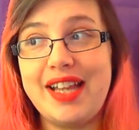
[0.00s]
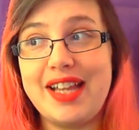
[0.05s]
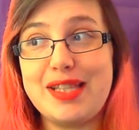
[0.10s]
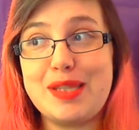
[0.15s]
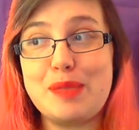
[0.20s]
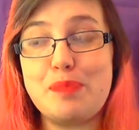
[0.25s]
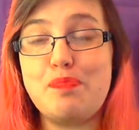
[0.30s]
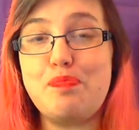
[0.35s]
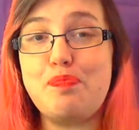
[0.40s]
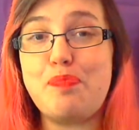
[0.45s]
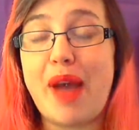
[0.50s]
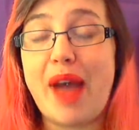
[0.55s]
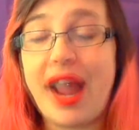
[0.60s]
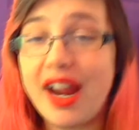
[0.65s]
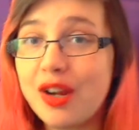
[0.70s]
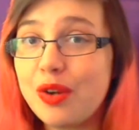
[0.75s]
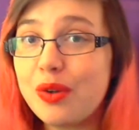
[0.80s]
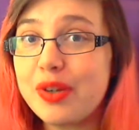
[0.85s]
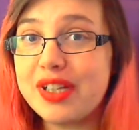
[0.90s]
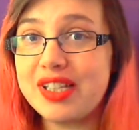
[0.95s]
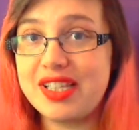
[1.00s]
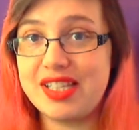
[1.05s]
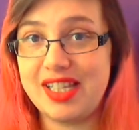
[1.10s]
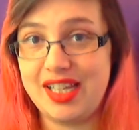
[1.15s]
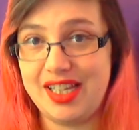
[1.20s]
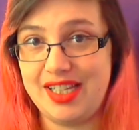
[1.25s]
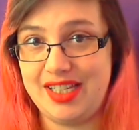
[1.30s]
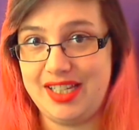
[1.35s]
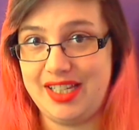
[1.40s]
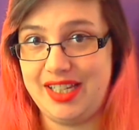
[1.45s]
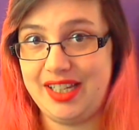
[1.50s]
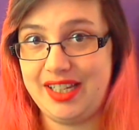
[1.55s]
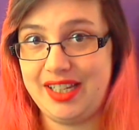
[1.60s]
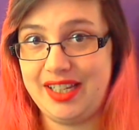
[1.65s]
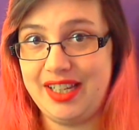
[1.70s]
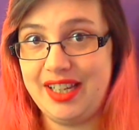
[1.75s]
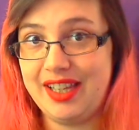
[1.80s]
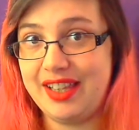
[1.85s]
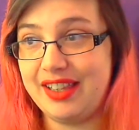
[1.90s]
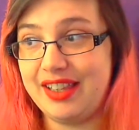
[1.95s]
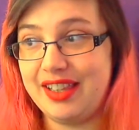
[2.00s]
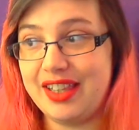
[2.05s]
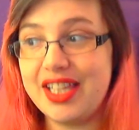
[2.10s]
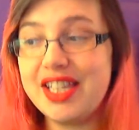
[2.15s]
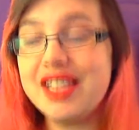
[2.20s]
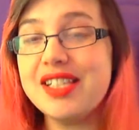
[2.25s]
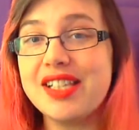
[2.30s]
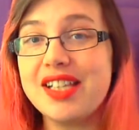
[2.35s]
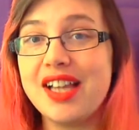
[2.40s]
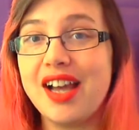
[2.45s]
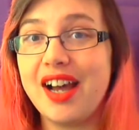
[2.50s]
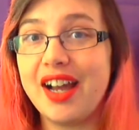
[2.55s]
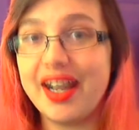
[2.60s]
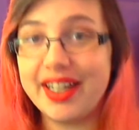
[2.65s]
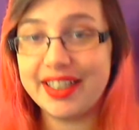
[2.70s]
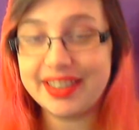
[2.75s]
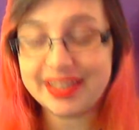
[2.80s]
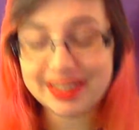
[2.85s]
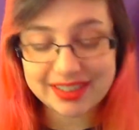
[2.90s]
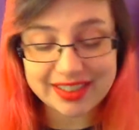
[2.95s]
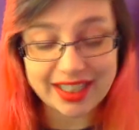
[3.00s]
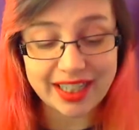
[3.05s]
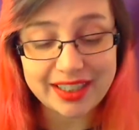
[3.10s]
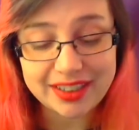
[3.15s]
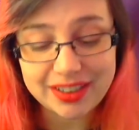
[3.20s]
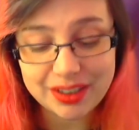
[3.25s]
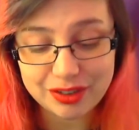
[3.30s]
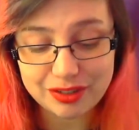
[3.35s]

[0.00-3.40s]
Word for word: it's banquet seating. These guys sat